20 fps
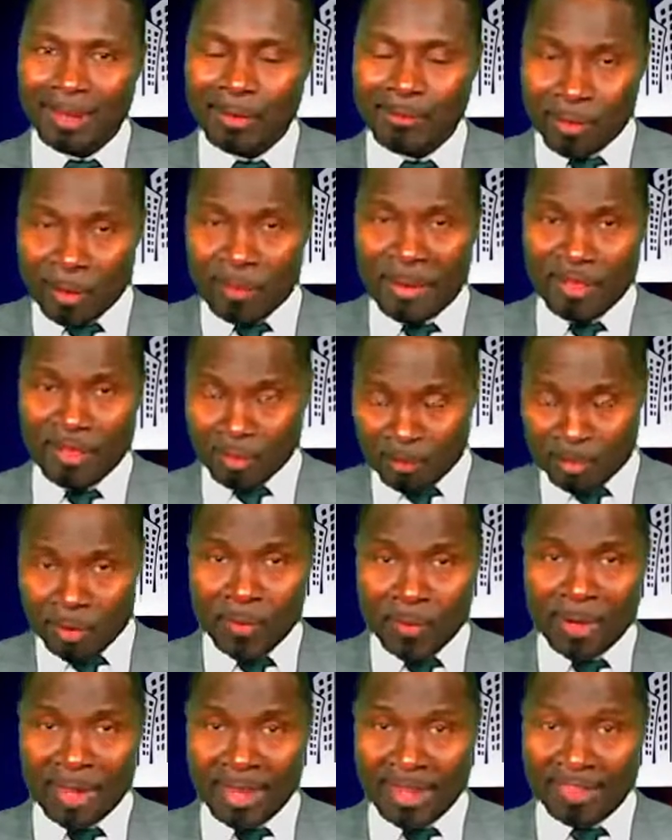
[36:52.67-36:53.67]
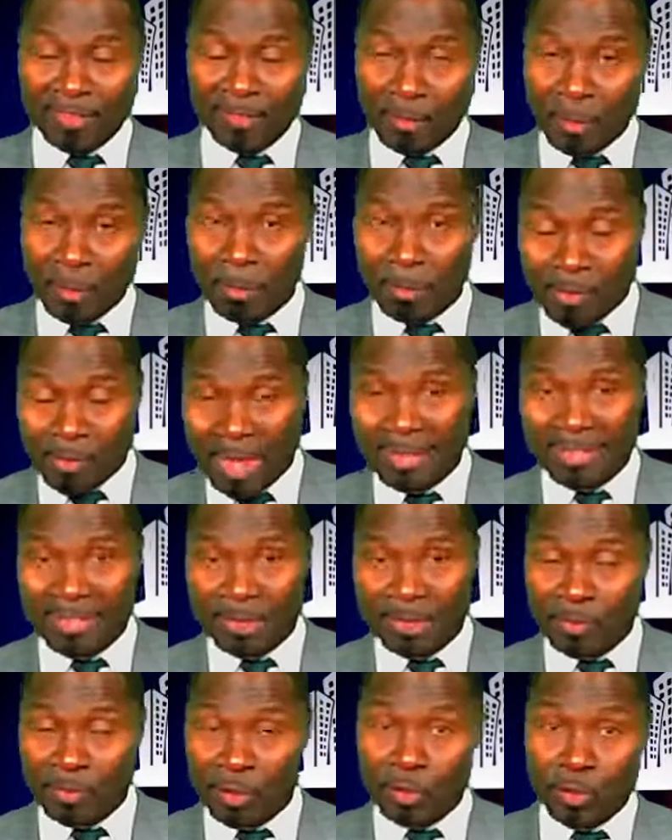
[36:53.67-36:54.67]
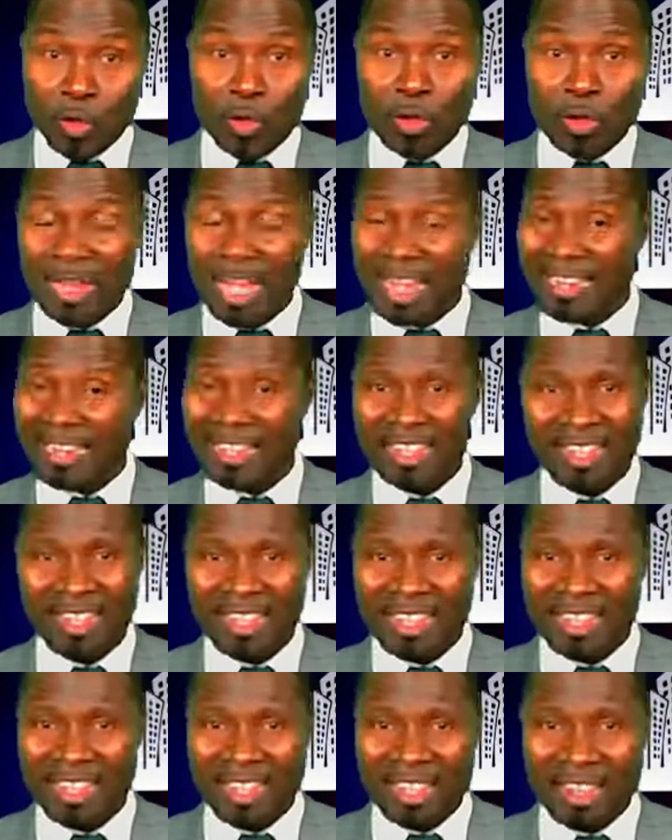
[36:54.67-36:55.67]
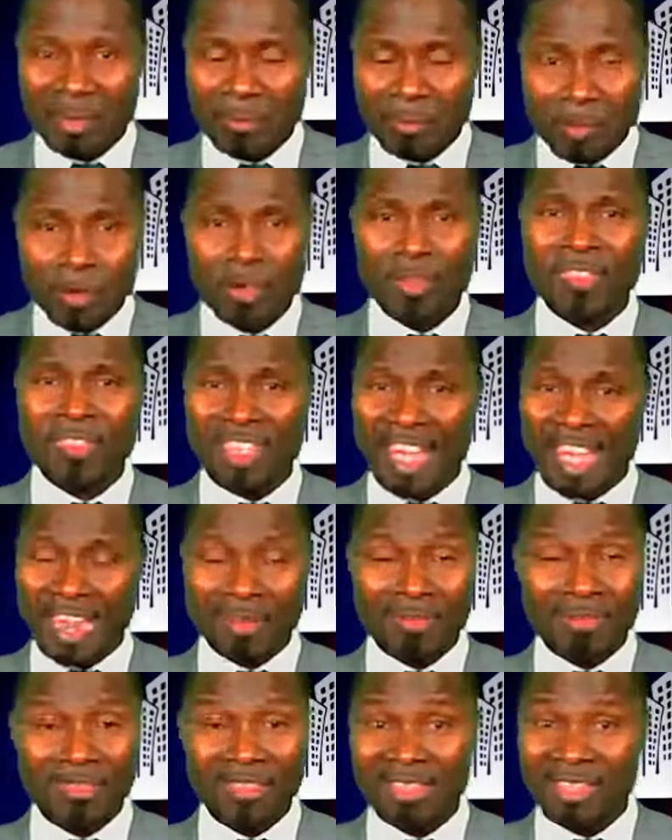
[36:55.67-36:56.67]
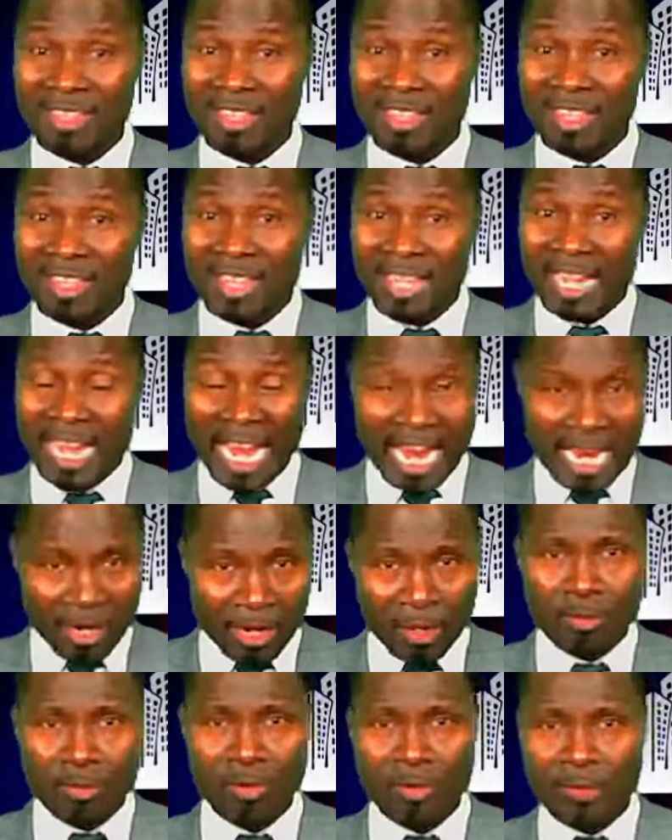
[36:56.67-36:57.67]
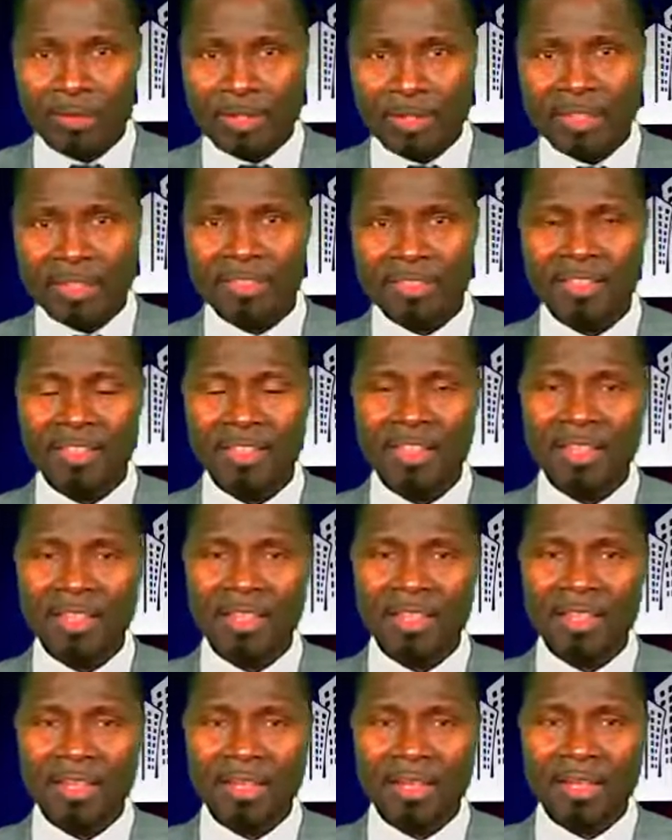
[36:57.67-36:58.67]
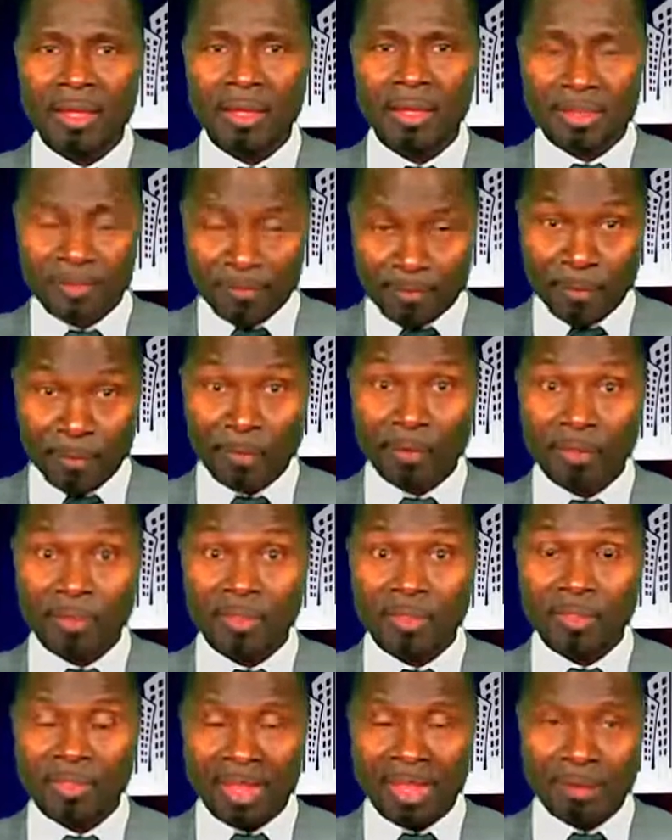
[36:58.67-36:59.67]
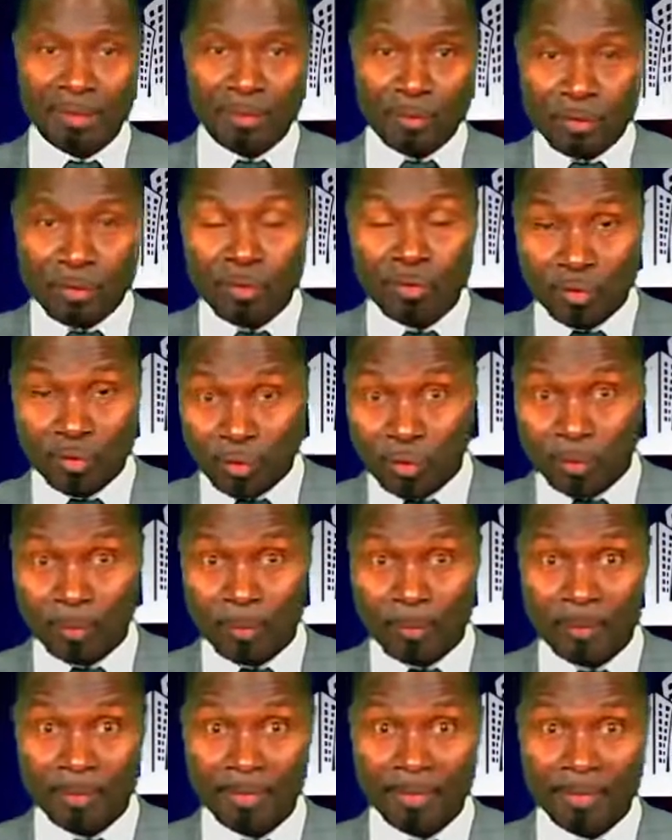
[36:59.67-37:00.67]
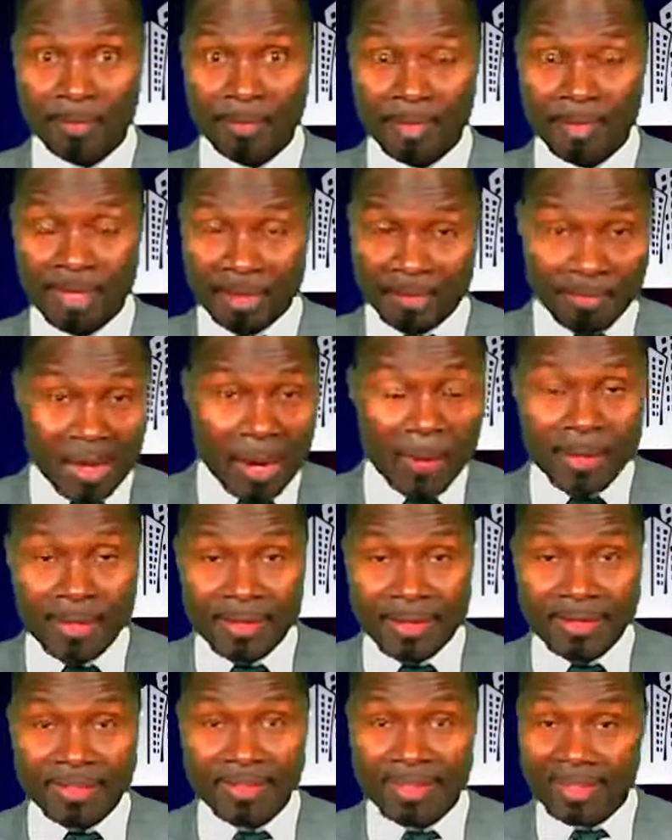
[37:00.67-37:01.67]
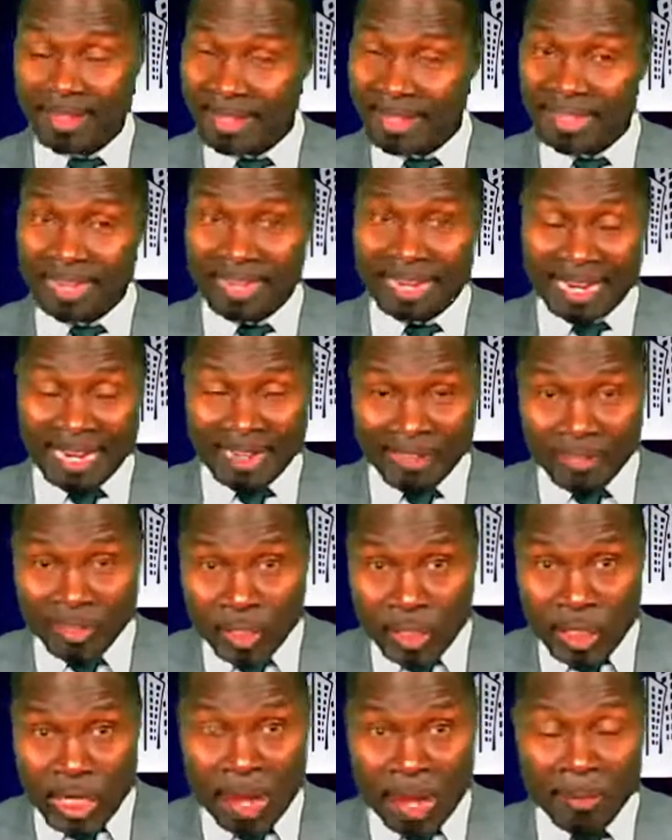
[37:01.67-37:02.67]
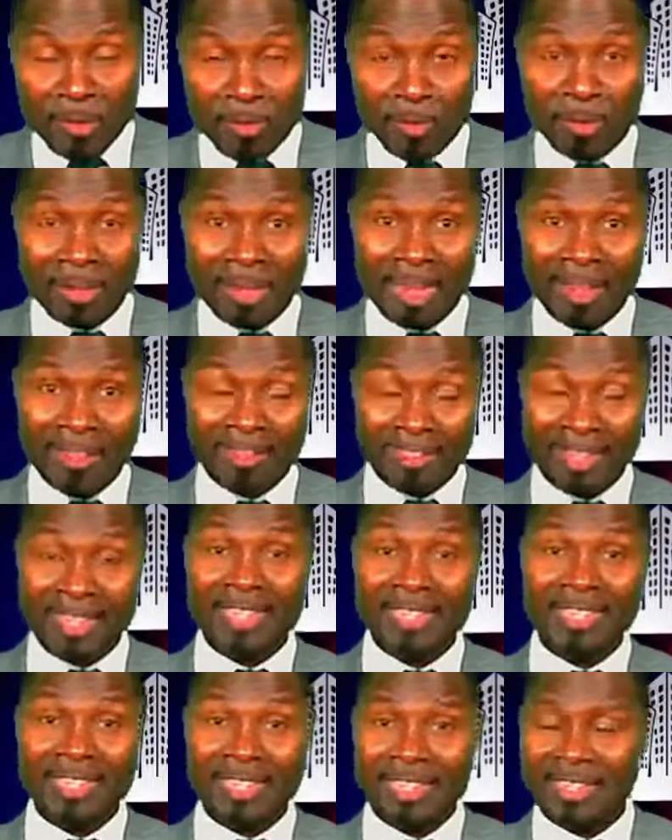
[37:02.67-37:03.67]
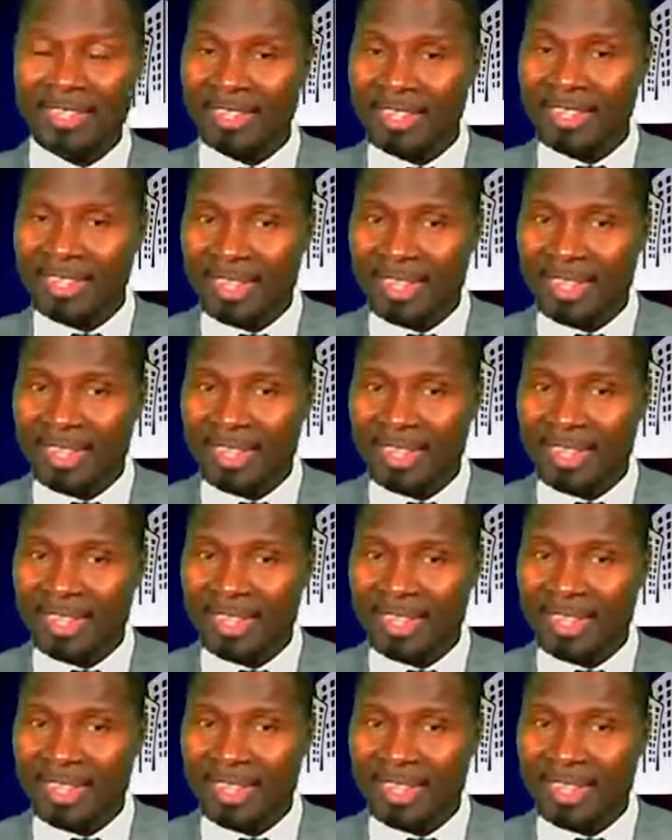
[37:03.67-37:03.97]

From experience, from practice, we know that most times a lot of this divorce that goes on in marriages is sheer misunderstanding.